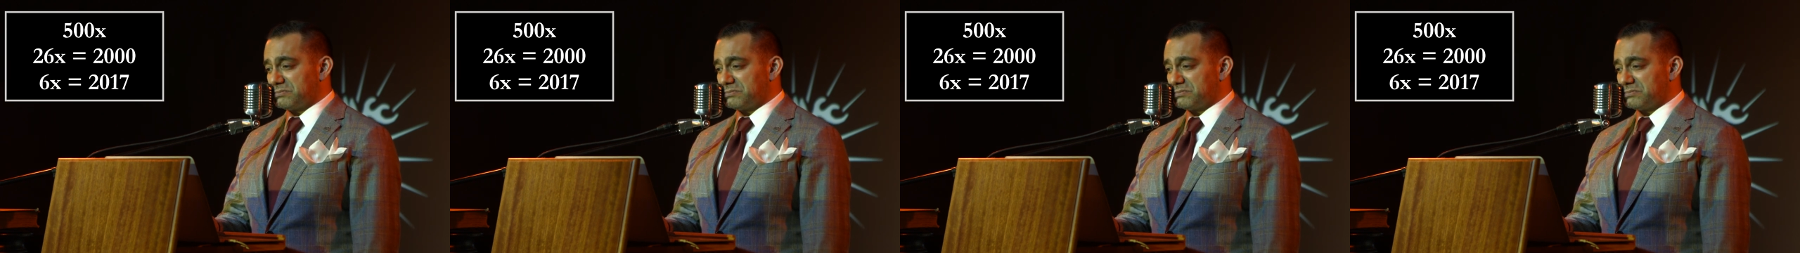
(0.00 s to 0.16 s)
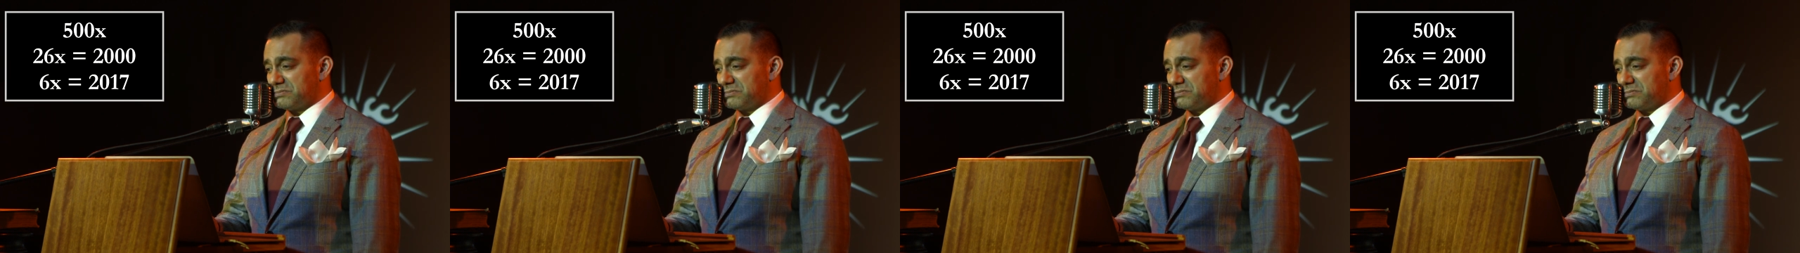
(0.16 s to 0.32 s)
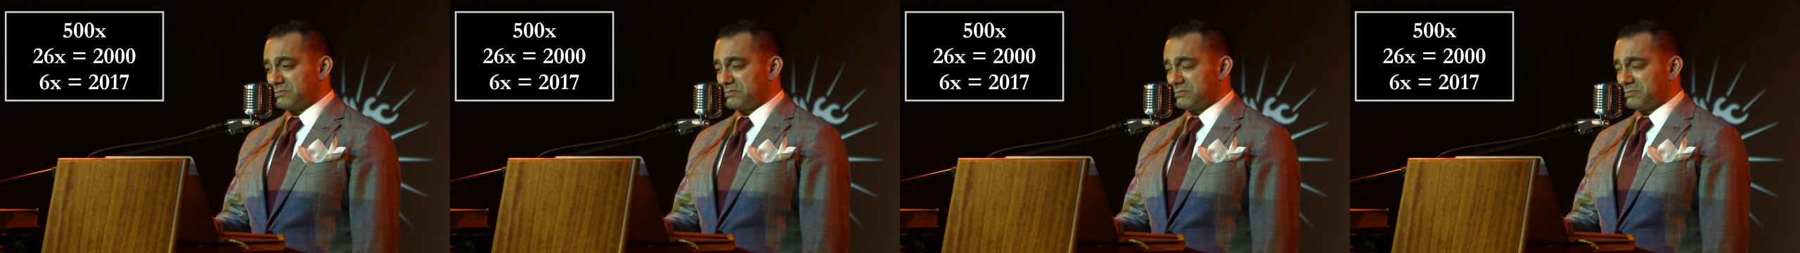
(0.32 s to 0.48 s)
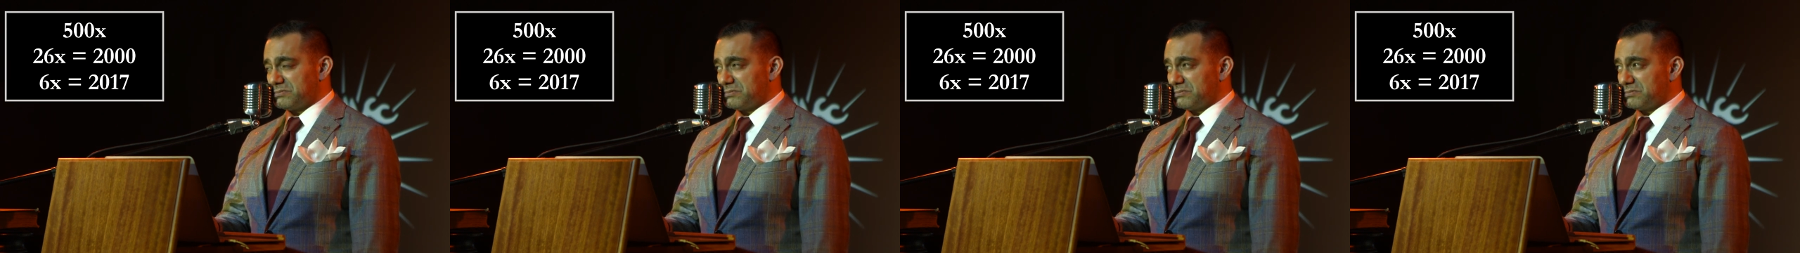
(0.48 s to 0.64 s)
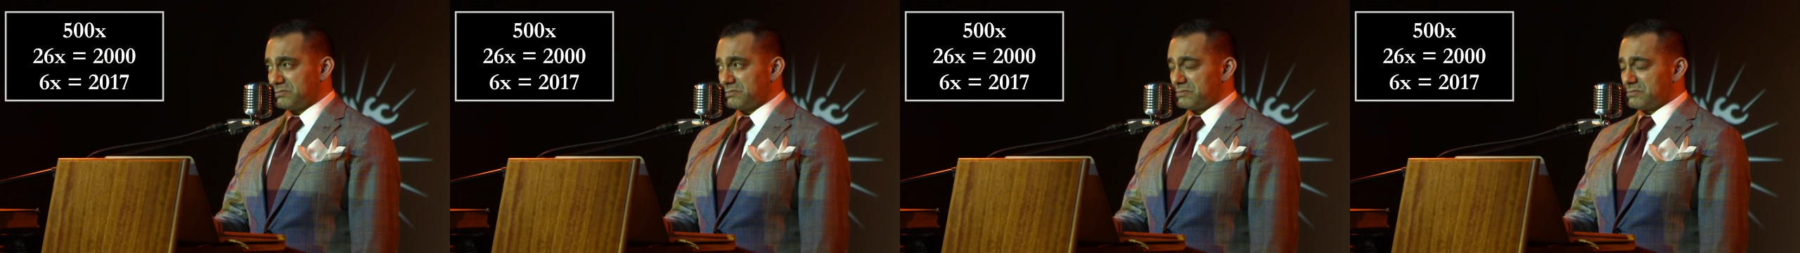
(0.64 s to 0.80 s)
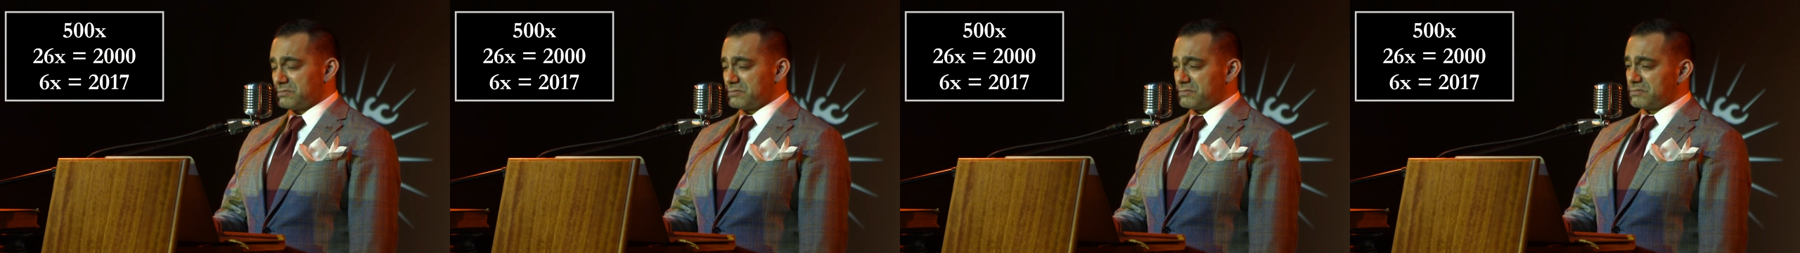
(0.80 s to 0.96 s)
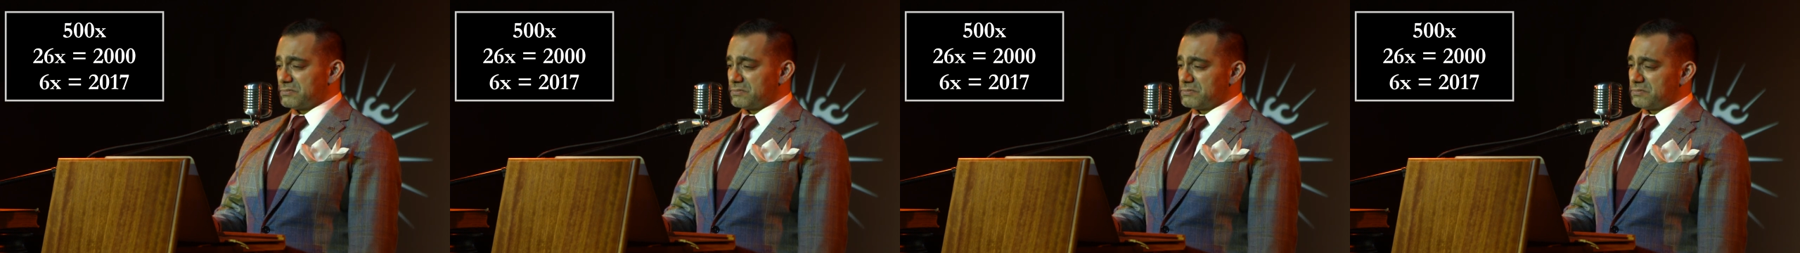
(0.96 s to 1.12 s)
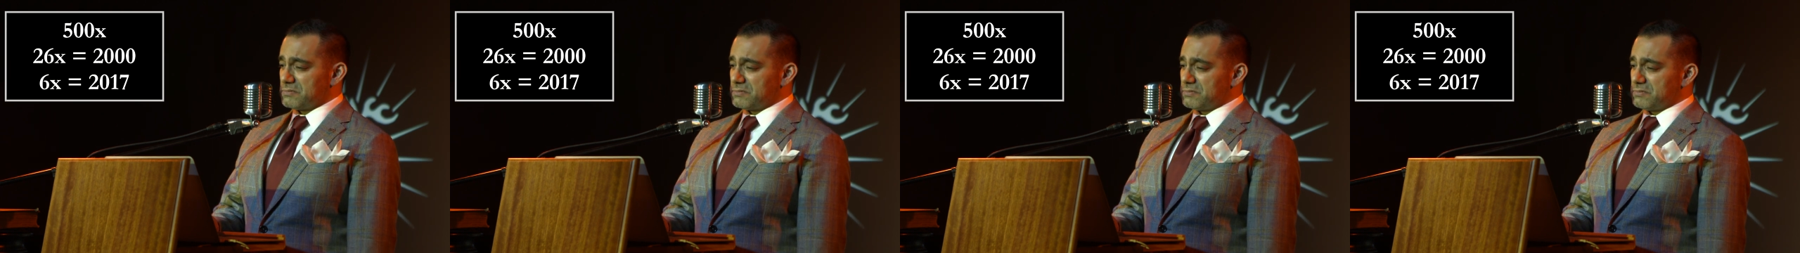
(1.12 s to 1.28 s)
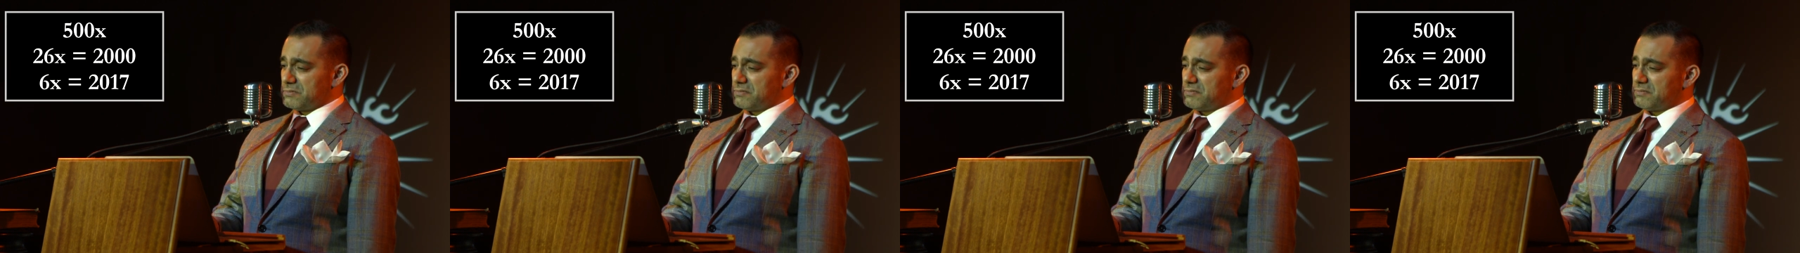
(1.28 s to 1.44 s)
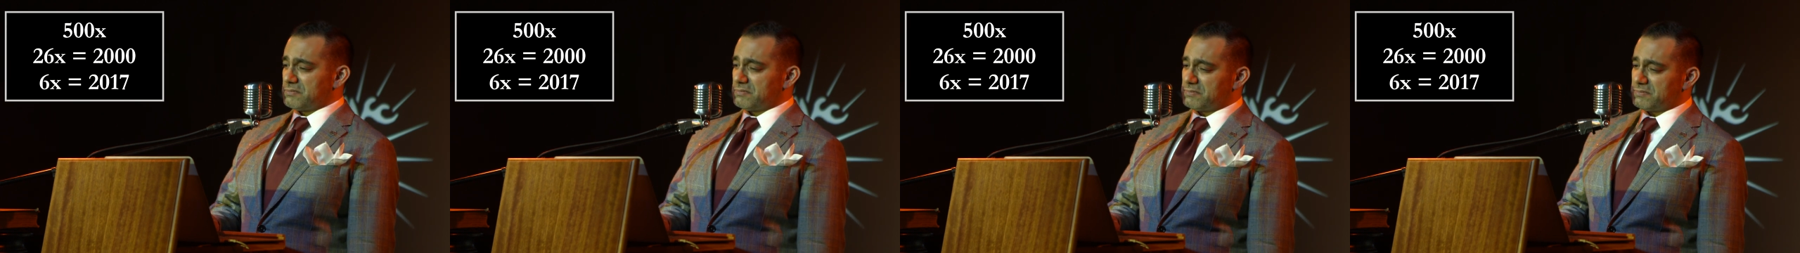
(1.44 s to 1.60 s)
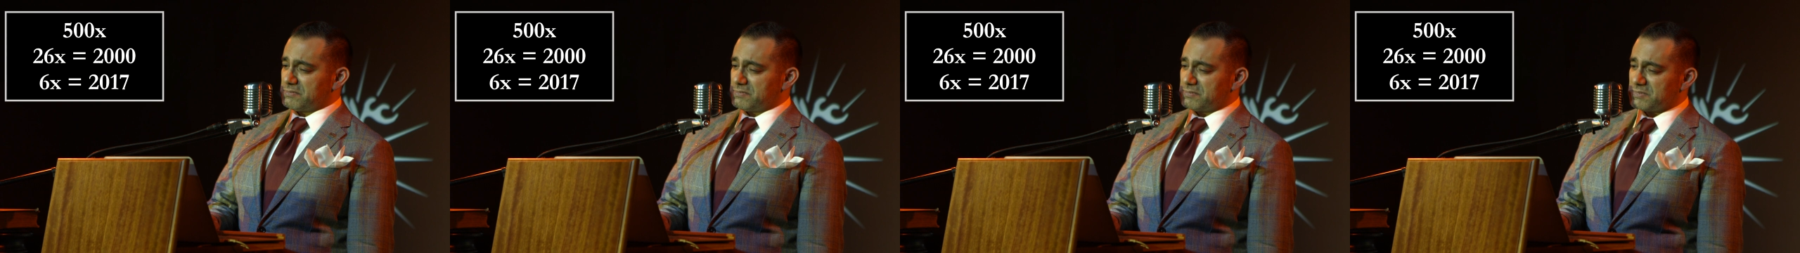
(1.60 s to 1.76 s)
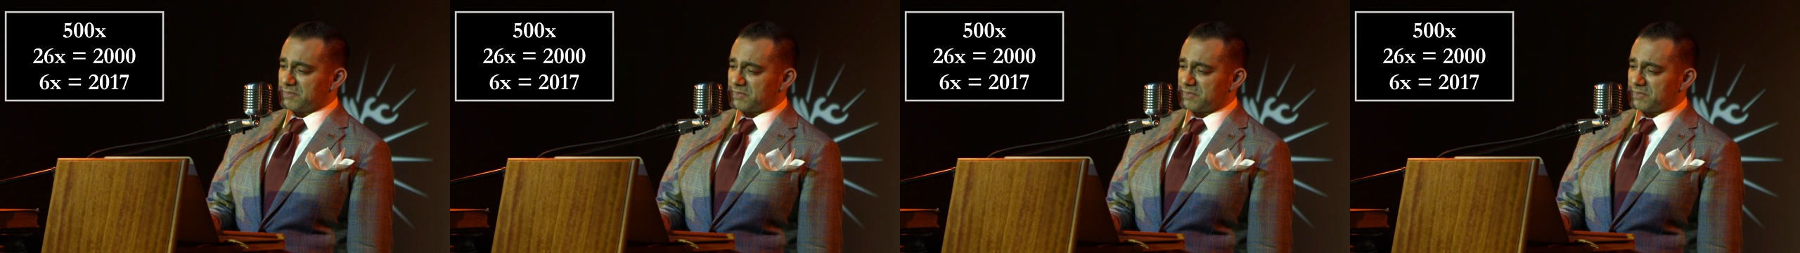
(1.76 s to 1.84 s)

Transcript: [no speech]